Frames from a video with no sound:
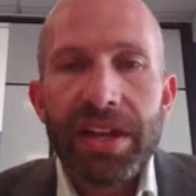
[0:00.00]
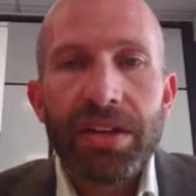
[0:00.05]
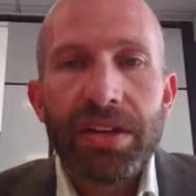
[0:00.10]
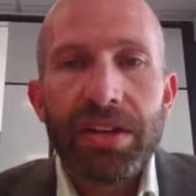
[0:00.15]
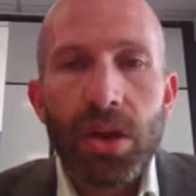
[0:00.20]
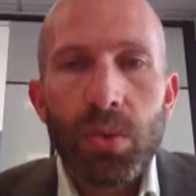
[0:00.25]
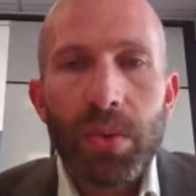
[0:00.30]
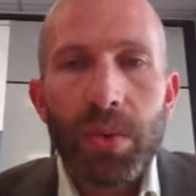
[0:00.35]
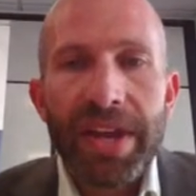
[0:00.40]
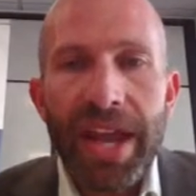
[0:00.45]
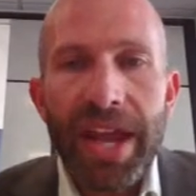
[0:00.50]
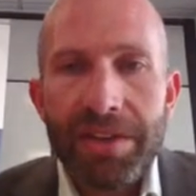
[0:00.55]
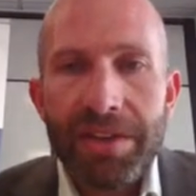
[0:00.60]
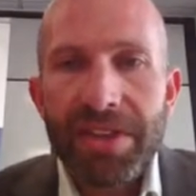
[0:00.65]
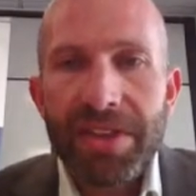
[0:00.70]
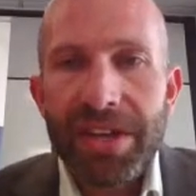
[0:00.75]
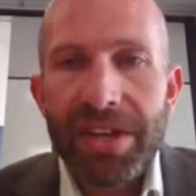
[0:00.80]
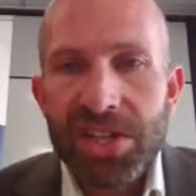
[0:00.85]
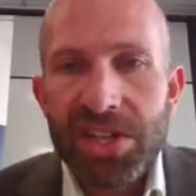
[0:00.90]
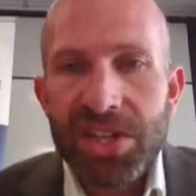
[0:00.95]
we
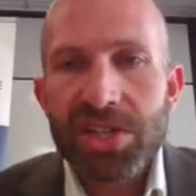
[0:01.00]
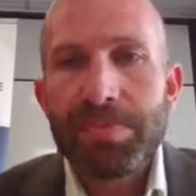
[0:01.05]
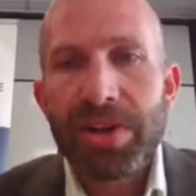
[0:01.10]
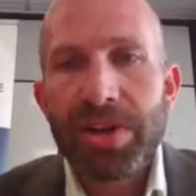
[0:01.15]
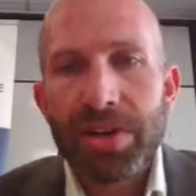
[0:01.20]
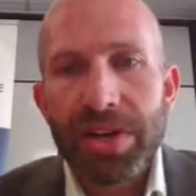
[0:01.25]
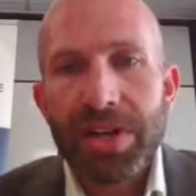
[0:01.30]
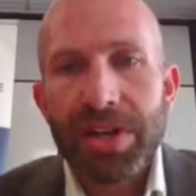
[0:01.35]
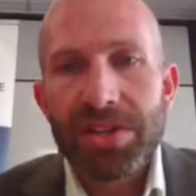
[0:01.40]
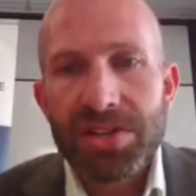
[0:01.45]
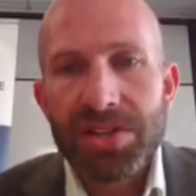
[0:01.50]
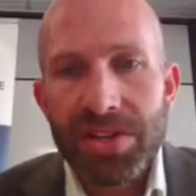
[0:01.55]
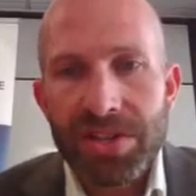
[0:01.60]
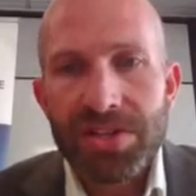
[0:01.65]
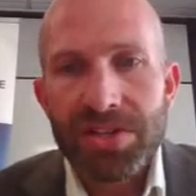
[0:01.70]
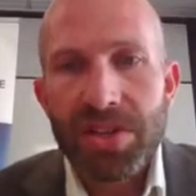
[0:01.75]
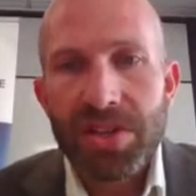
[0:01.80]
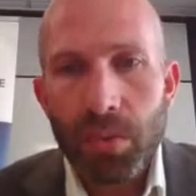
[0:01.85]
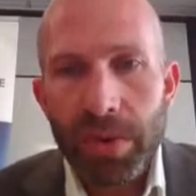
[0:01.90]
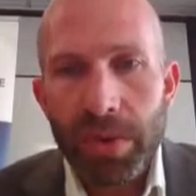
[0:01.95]
have the
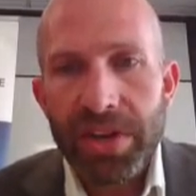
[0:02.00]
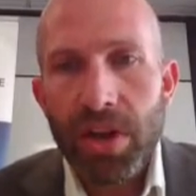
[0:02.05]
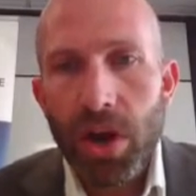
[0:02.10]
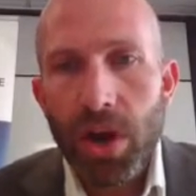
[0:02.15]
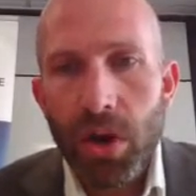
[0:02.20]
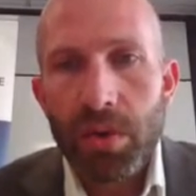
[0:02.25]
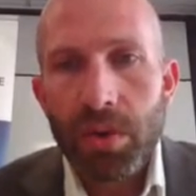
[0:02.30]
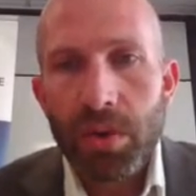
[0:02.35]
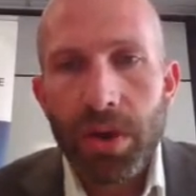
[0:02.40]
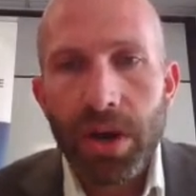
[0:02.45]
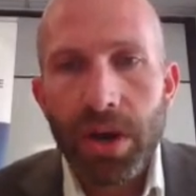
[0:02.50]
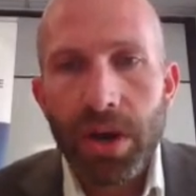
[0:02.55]
experiences that we know